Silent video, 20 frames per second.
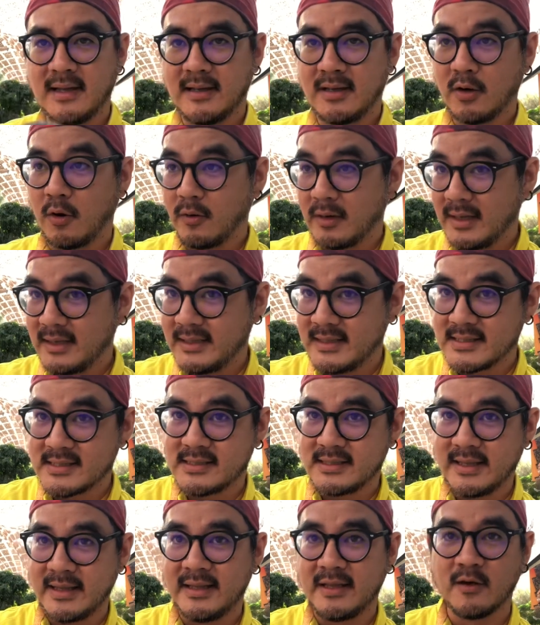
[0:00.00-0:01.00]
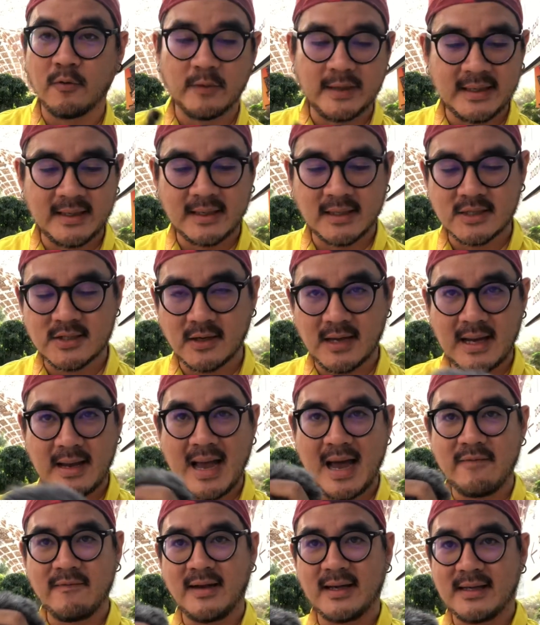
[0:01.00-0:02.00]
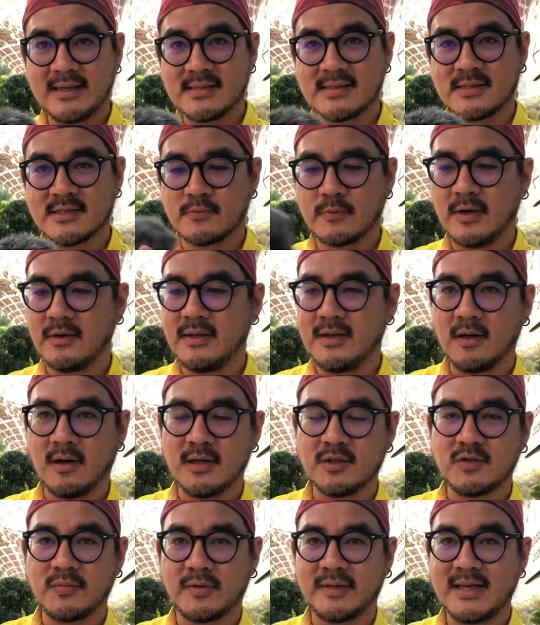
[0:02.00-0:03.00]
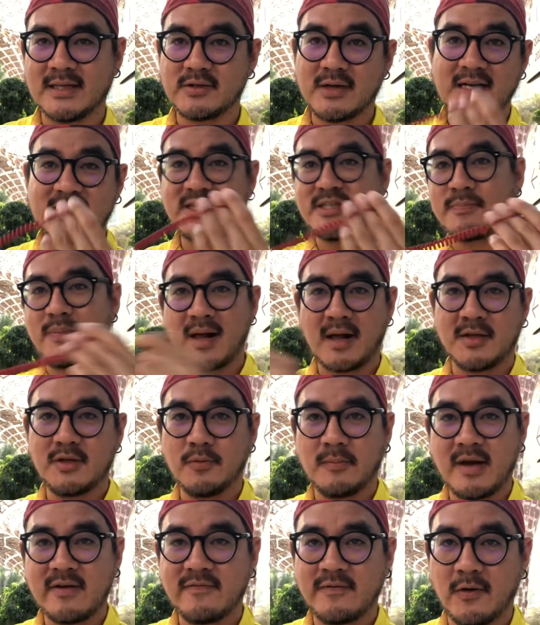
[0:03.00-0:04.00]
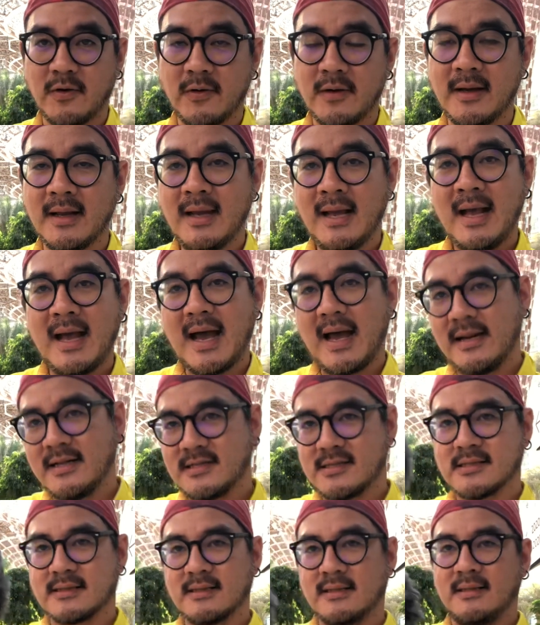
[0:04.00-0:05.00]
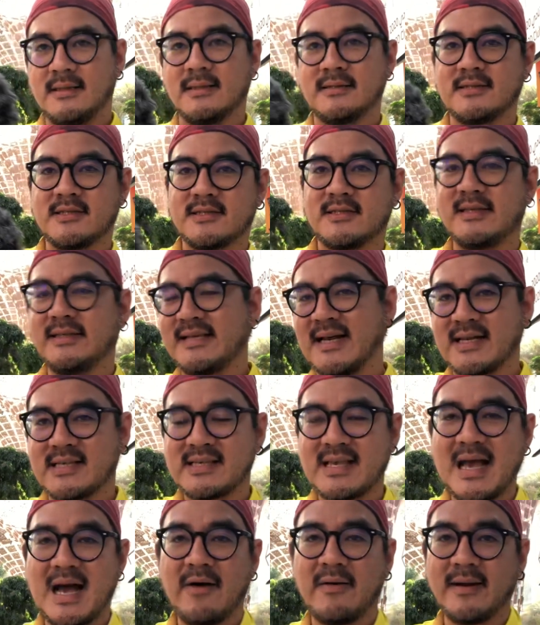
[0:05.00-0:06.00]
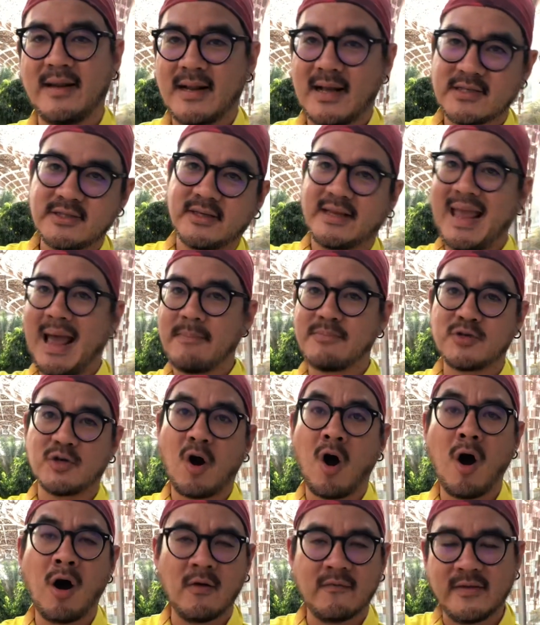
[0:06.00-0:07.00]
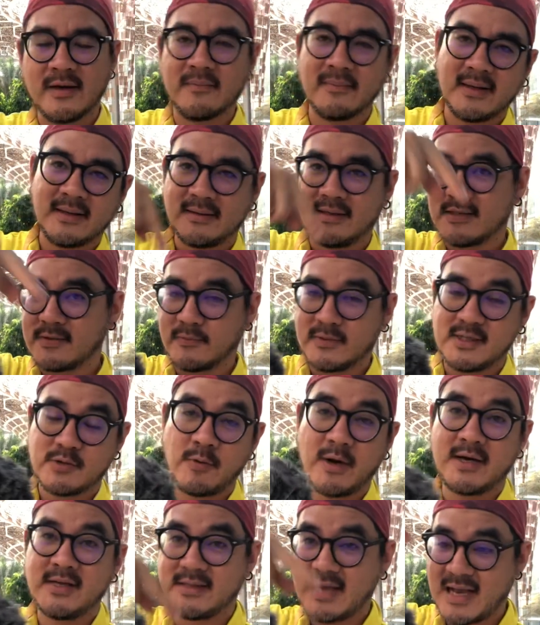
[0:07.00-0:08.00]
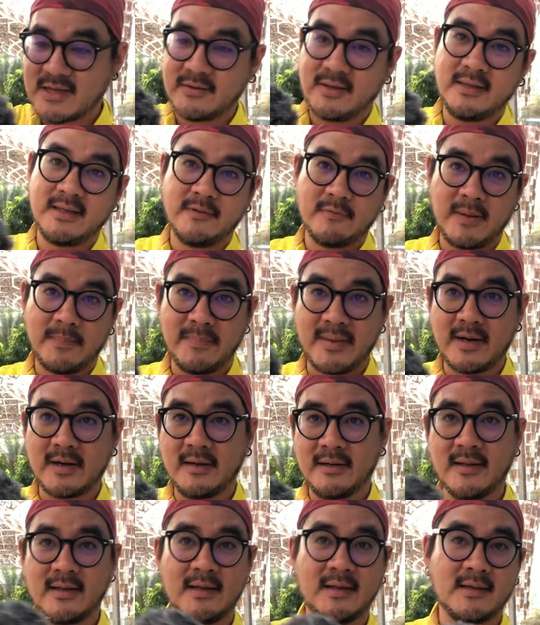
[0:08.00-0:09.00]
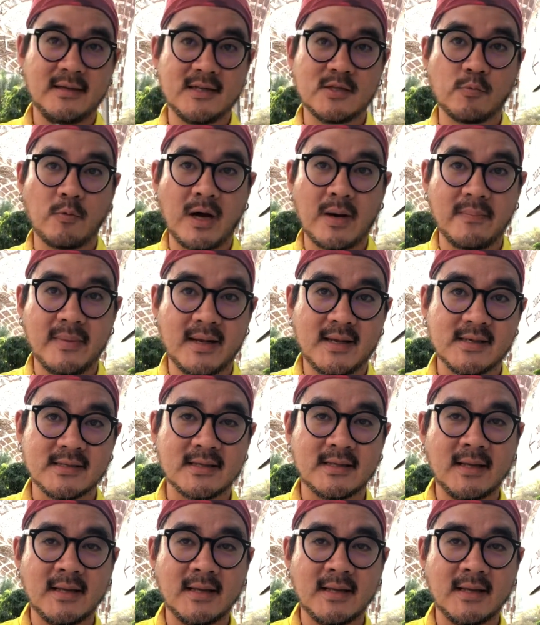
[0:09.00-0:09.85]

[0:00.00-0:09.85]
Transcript: only this in the wind. So I have this as well in order to protect. So I just plug it to my phone, and it just detects sound and actually capture all of them. And this one is actually even better than this one because